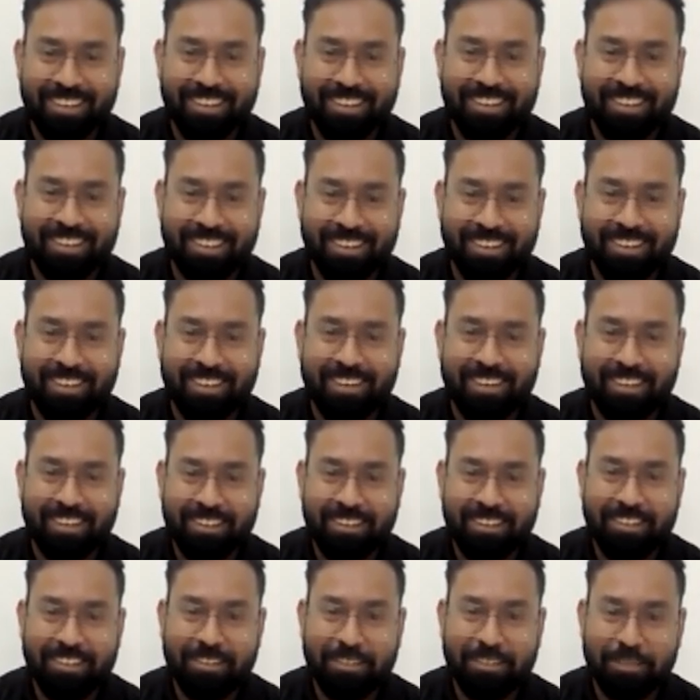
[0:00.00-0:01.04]

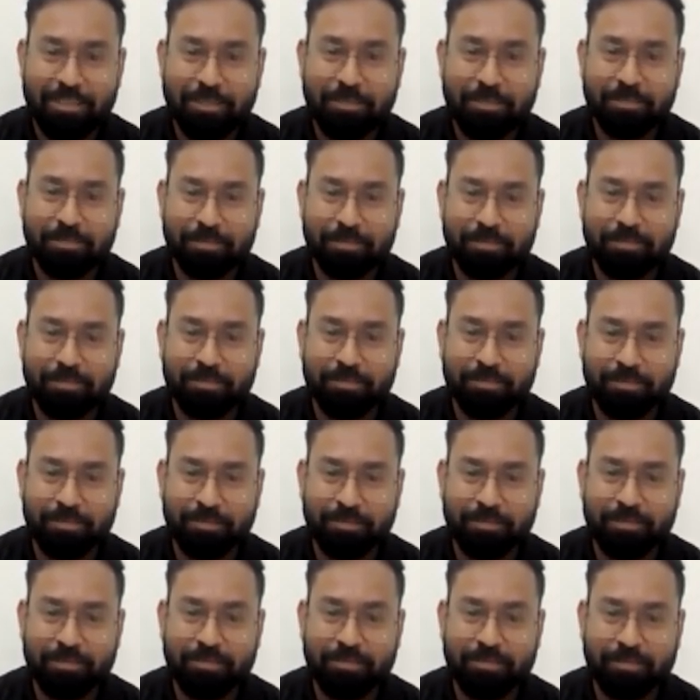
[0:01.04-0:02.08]

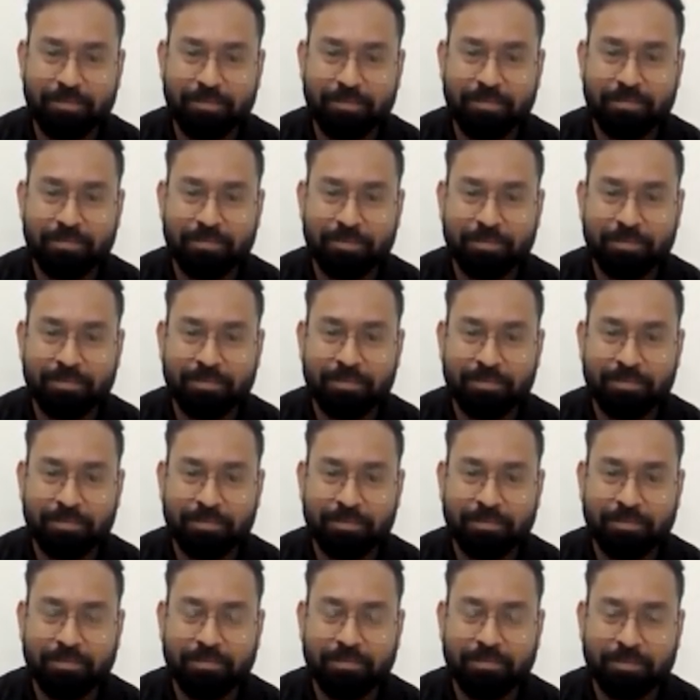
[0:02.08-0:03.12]

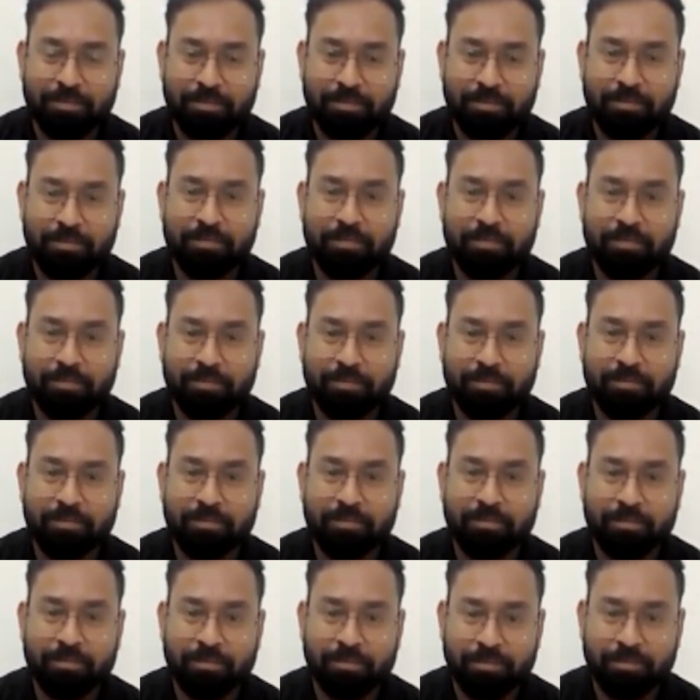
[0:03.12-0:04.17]

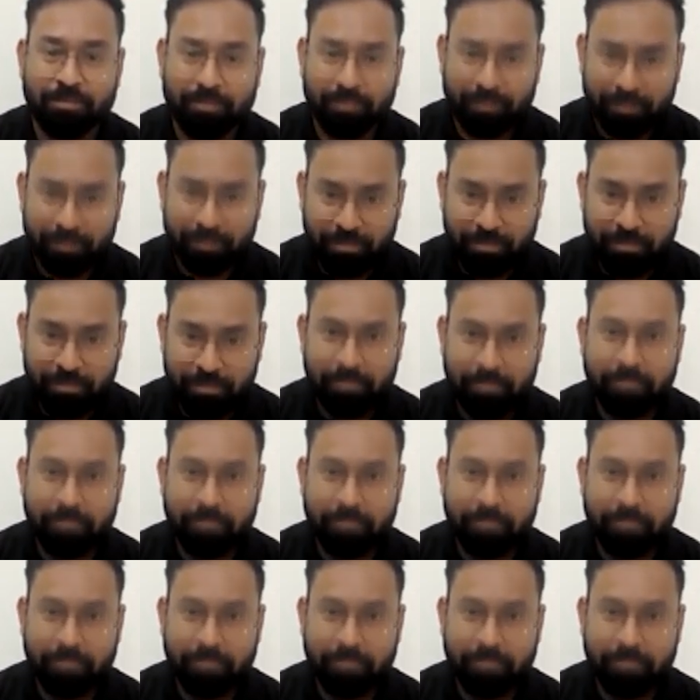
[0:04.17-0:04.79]
(not speaking)